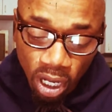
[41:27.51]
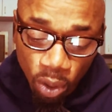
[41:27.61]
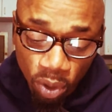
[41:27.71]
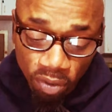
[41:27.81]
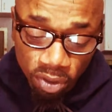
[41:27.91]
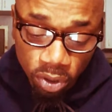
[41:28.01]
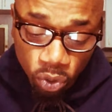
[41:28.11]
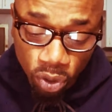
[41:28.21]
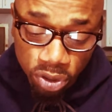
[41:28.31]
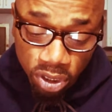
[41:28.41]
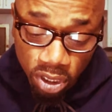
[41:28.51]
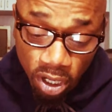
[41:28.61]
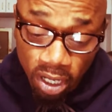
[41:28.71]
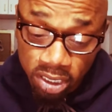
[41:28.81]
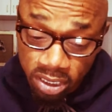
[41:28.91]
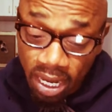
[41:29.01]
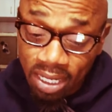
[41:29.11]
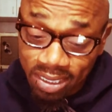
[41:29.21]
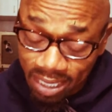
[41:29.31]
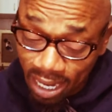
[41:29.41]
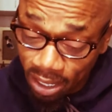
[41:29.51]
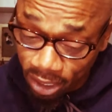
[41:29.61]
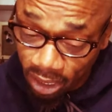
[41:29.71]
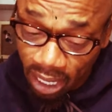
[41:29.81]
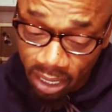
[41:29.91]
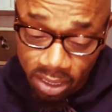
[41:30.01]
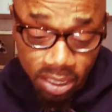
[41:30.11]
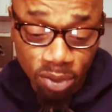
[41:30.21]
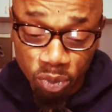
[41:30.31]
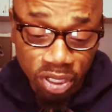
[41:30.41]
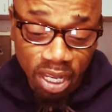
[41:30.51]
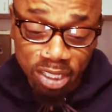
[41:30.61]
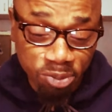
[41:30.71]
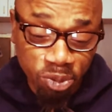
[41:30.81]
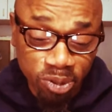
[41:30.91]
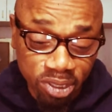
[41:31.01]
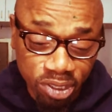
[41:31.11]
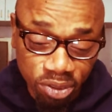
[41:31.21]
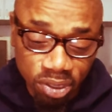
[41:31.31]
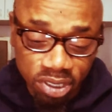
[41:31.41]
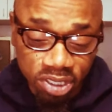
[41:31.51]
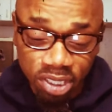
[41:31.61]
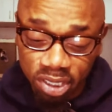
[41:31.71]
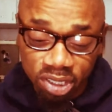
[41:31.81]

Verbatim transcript: However, the Lord your God is not assigned the like, saying we're not supposed to do this shit.